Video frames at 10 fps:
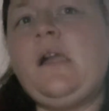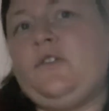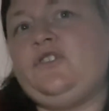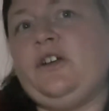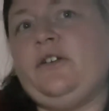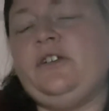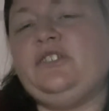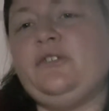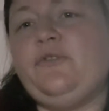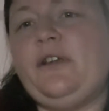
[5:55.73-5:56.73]
So it's
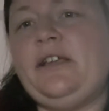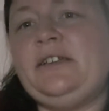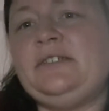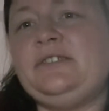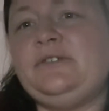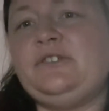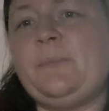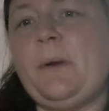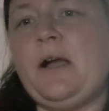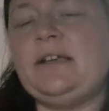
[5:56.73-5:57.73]
not really too
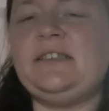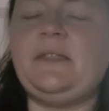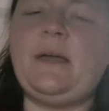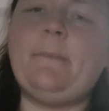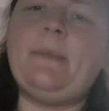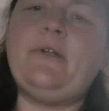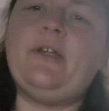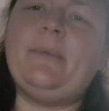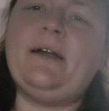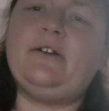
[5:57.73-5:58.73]
surprising that
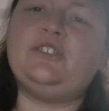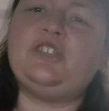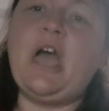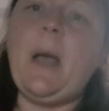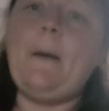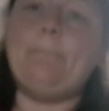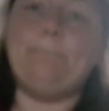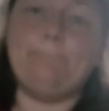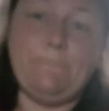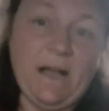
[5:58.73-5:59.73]
Mary Bell's
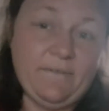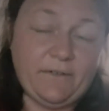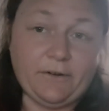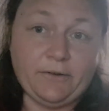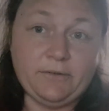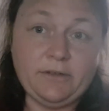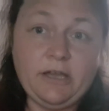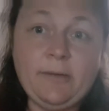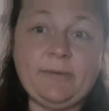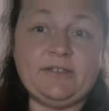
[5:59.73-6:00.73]
mother,
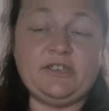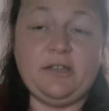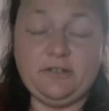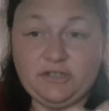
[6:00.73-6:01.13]
because